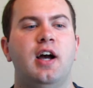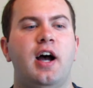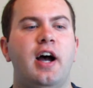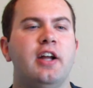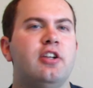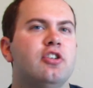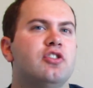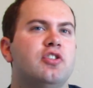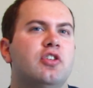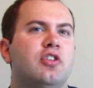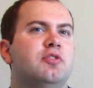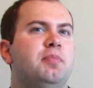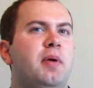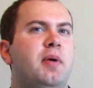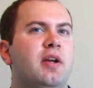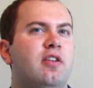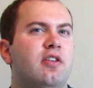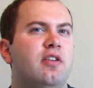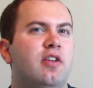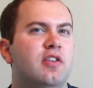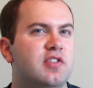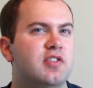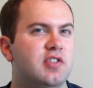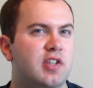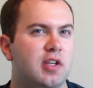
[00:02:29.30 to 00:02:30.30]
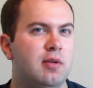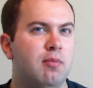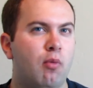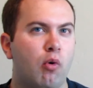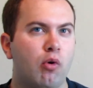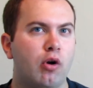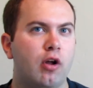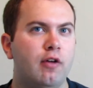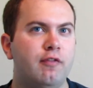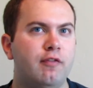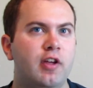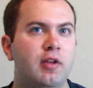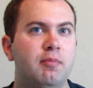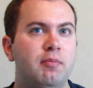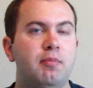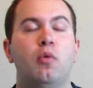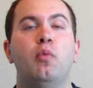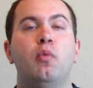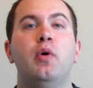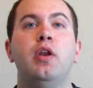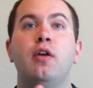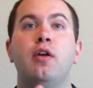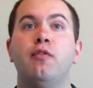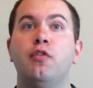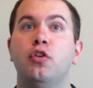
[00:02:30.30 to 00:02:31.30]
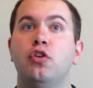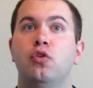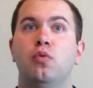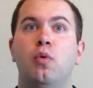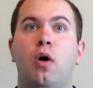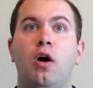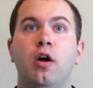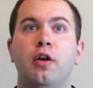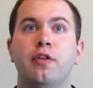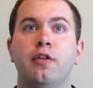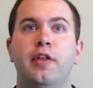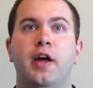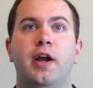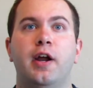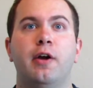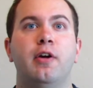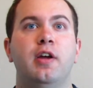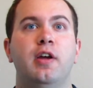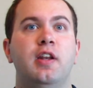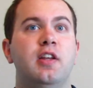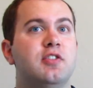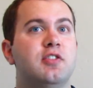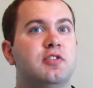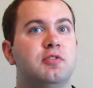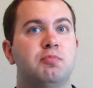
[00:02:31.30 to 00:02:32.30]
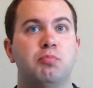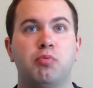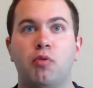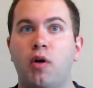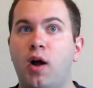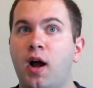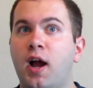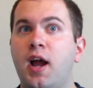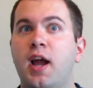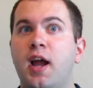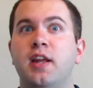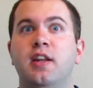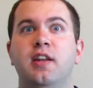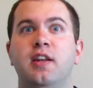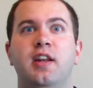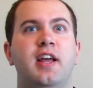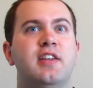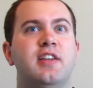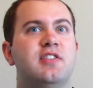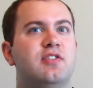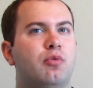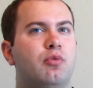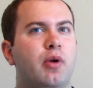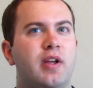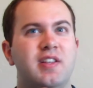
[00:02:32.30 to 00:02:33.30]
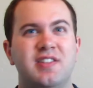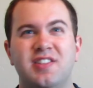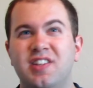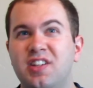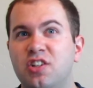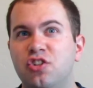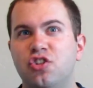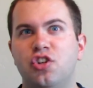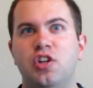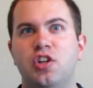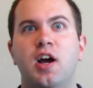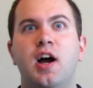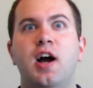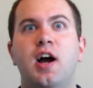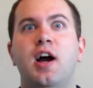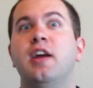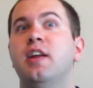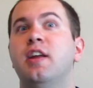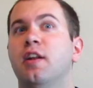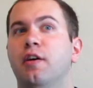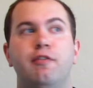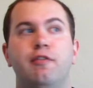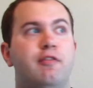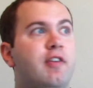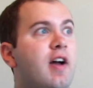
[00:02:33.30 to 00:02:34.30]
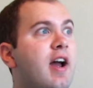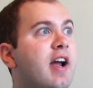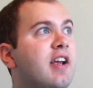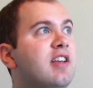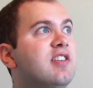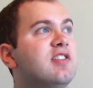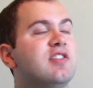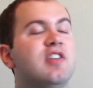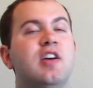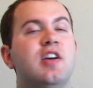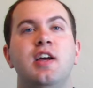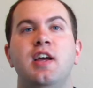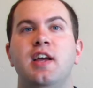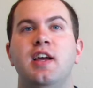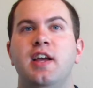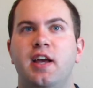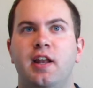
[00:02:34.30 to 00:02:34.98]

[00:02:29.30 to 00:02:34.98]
I just expected to see more of it, but whenever you are there, it is bright and it has great CGI and effects,